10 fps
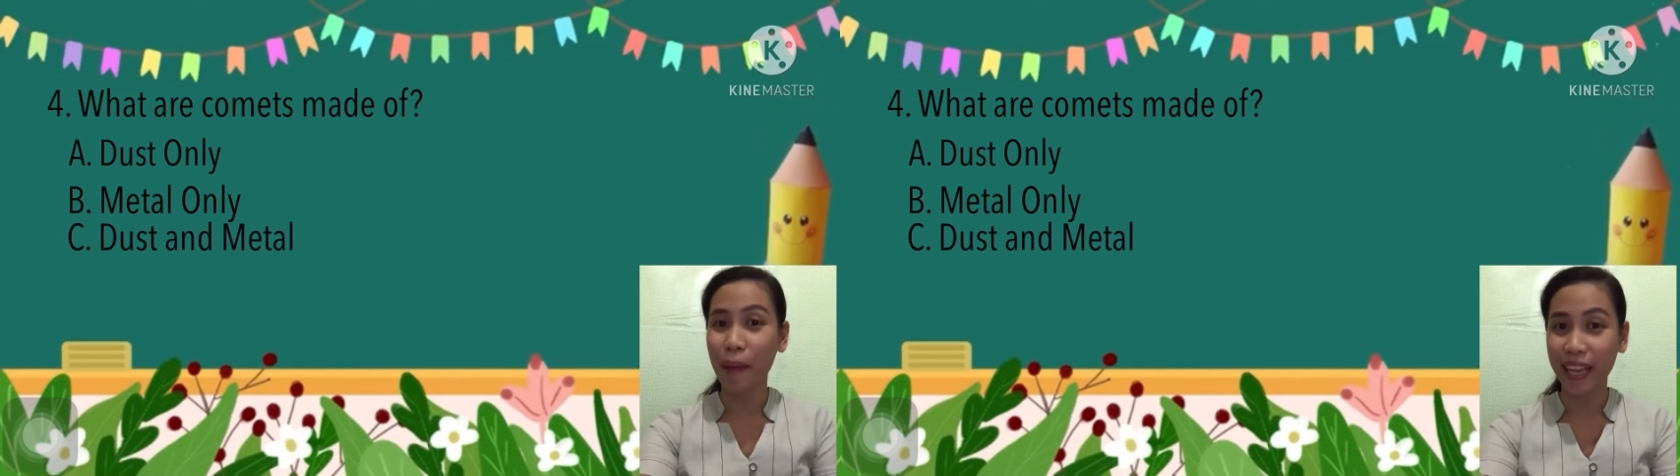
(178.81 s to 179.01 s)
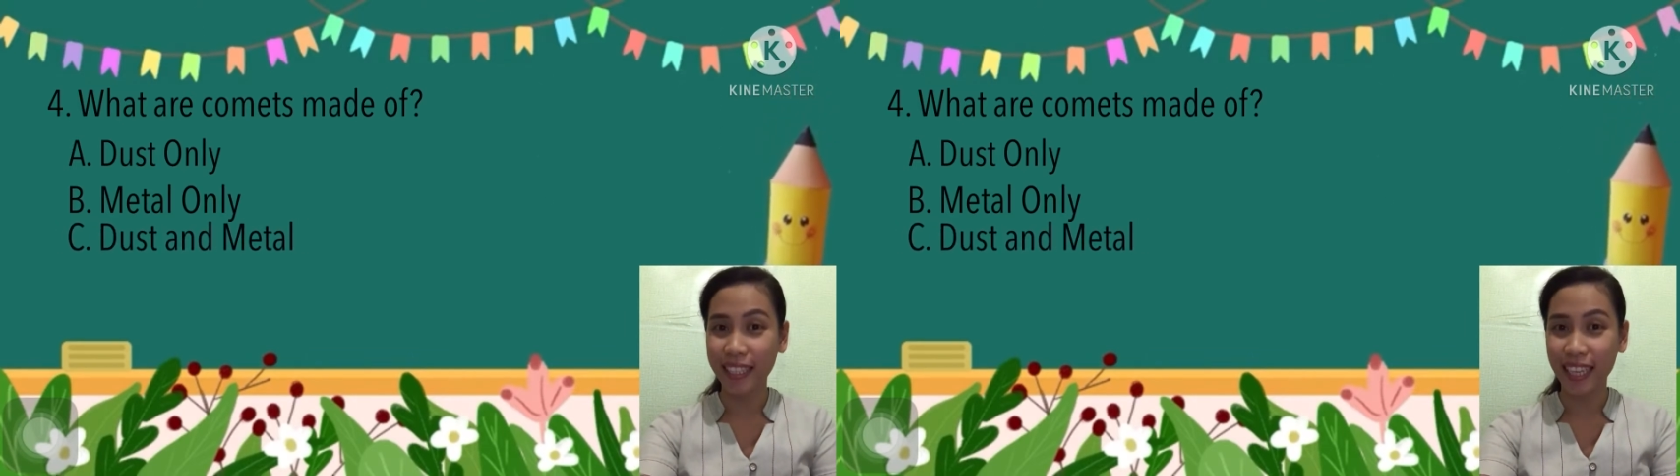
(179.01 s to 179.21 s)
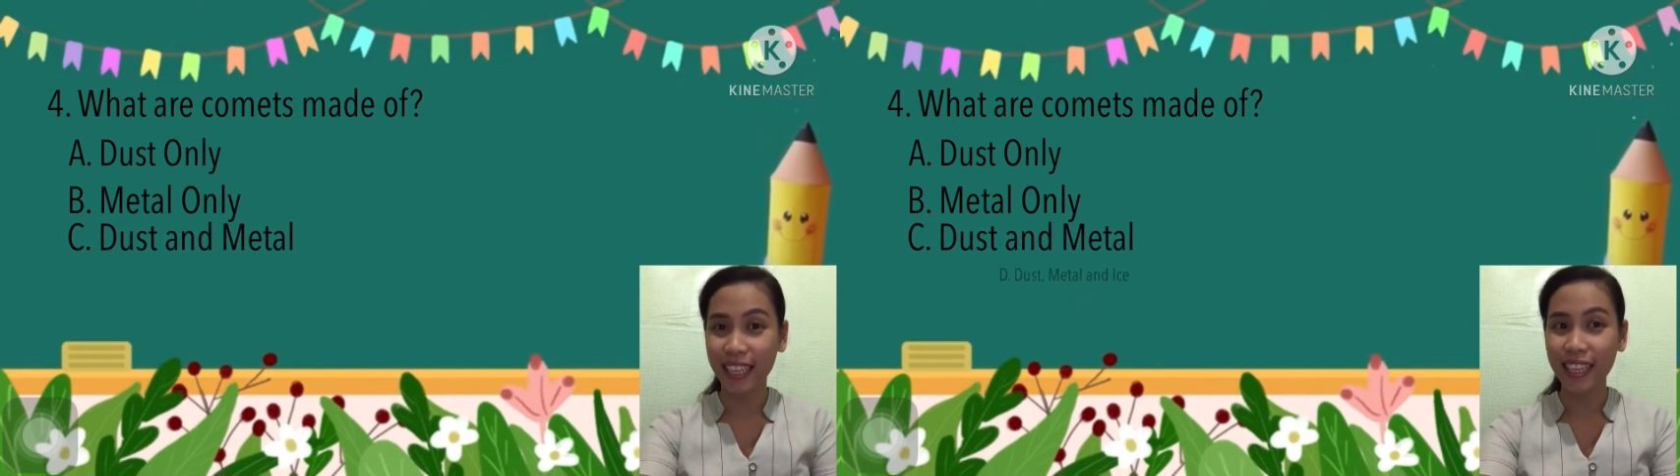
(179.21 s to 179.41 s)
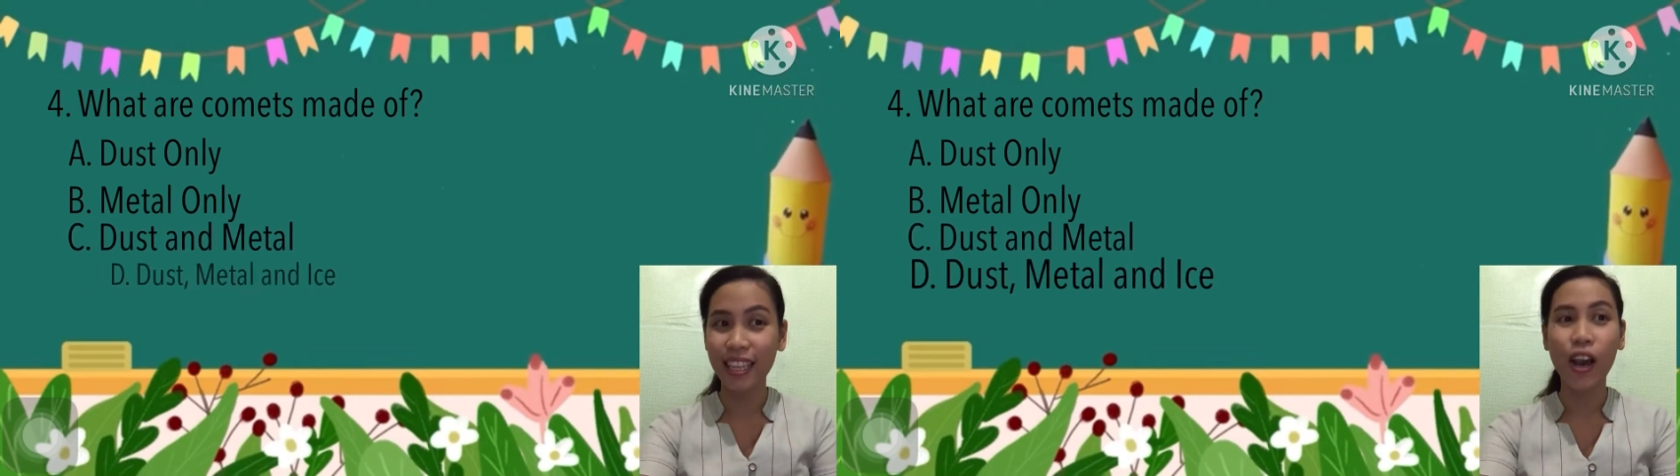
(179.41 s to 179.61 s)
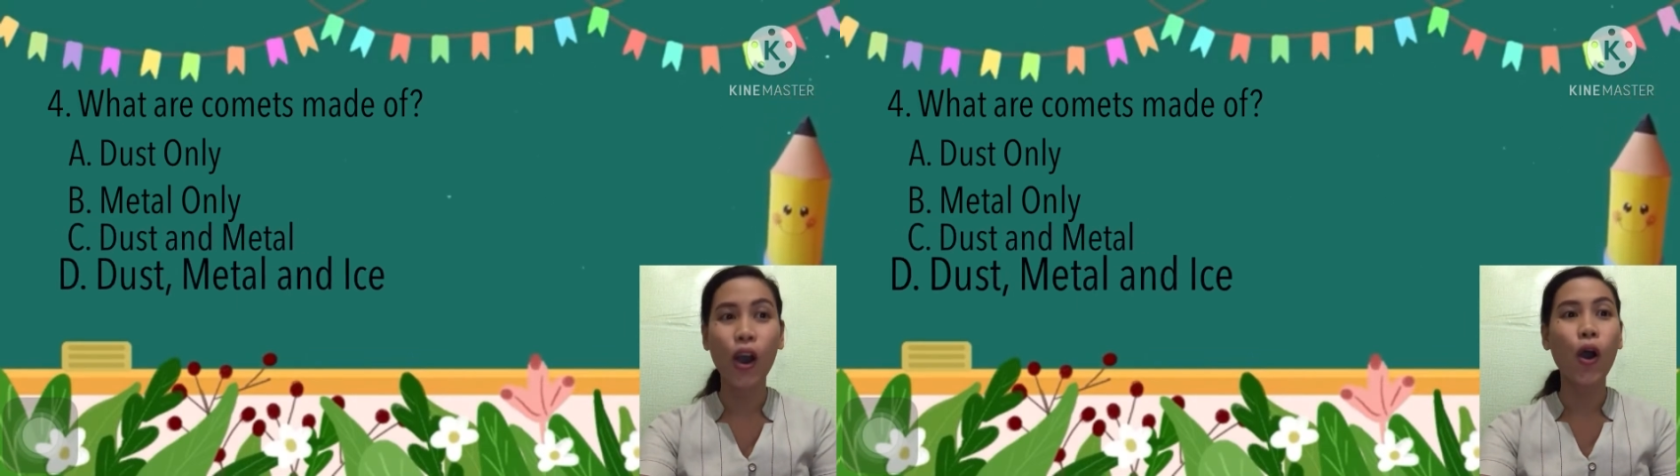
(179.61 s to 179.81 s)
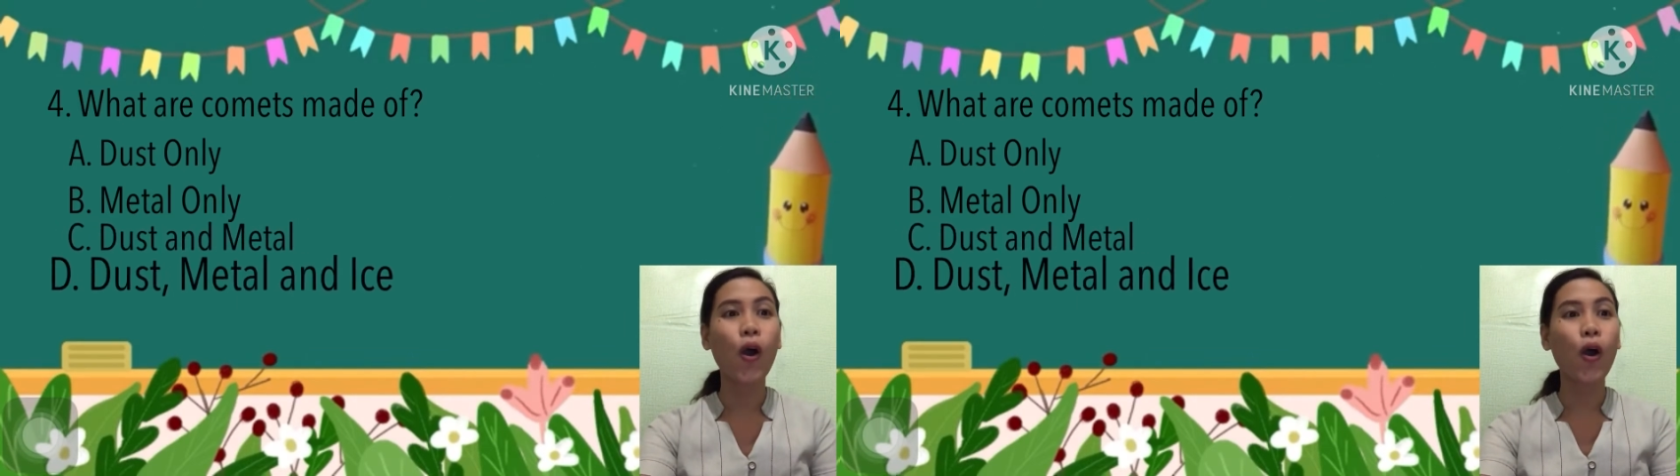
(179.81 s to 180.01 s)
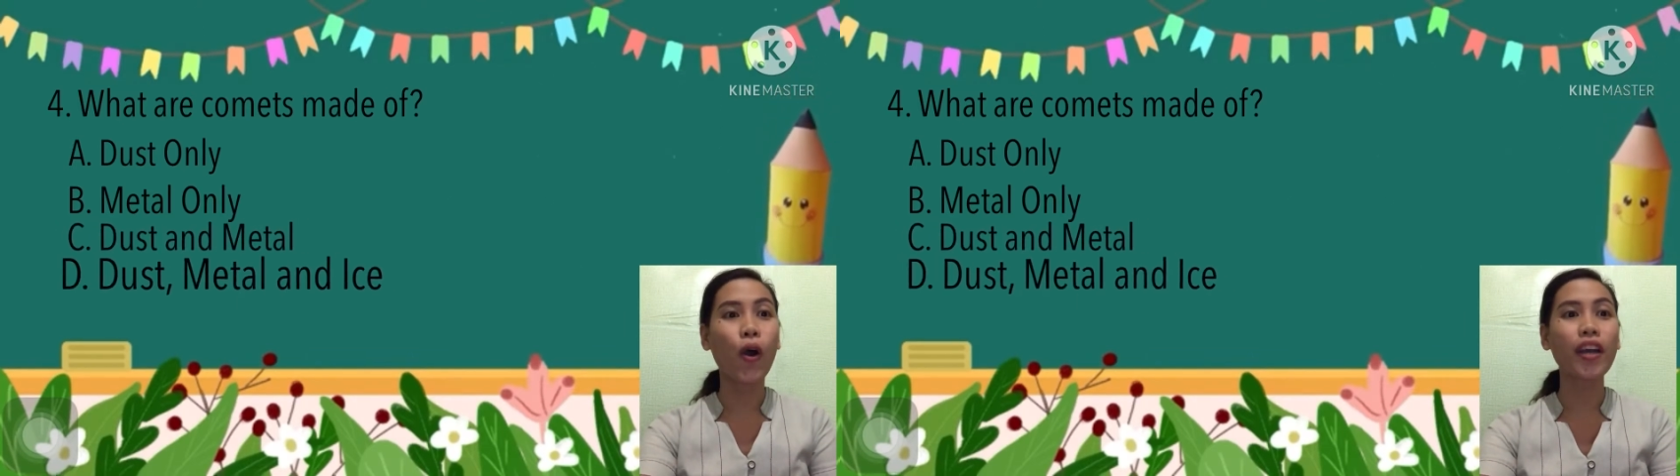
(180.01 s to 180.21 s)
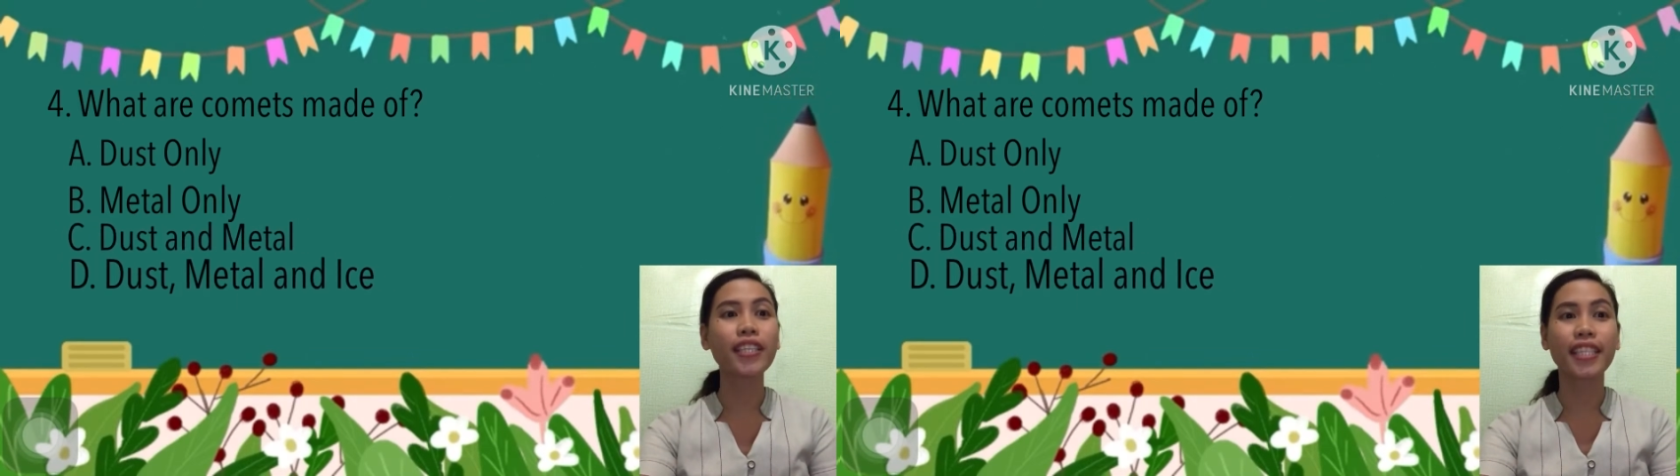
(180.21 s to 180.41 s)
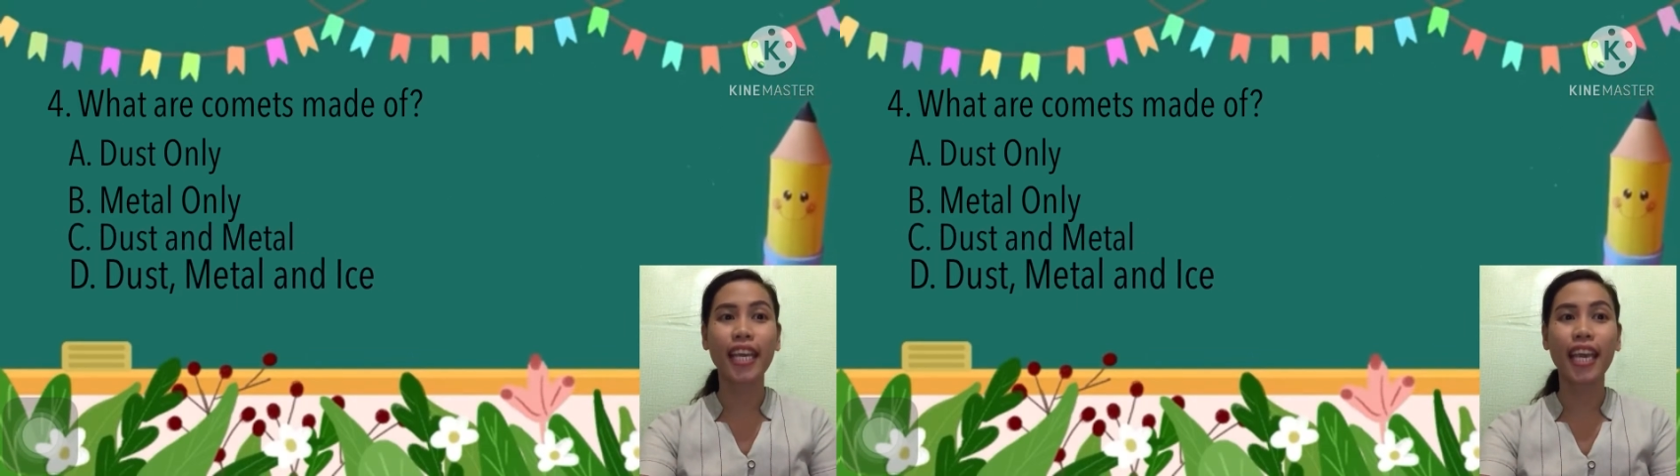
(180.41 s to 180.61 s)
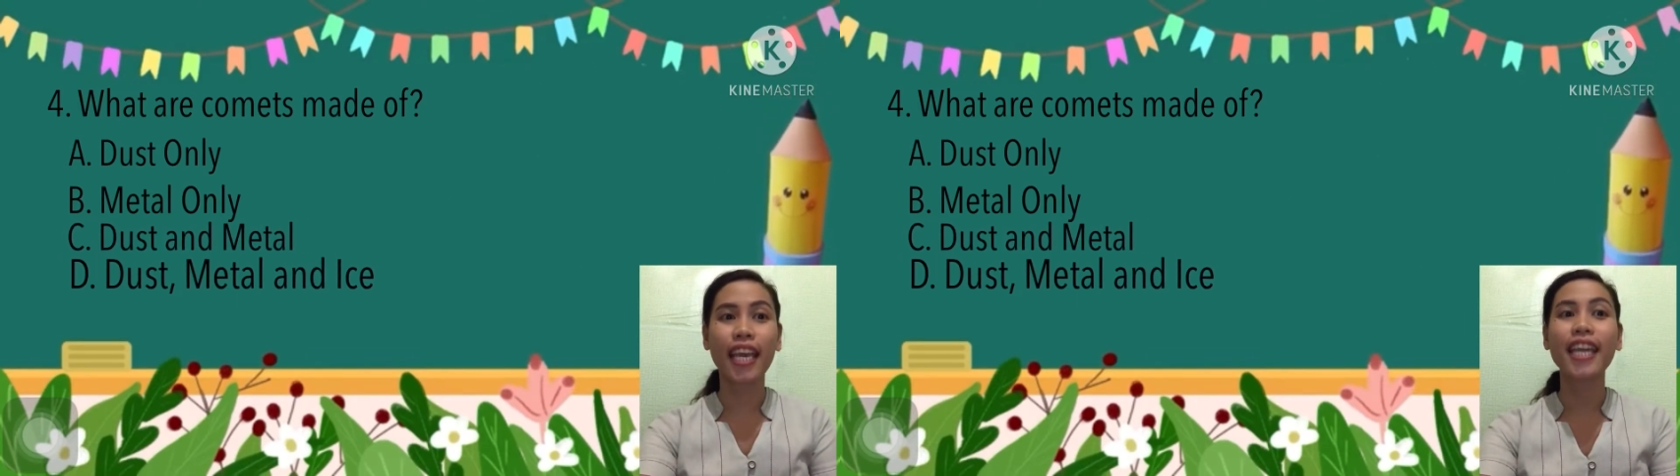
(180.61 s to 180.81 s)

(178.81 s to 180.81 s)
metal, or D.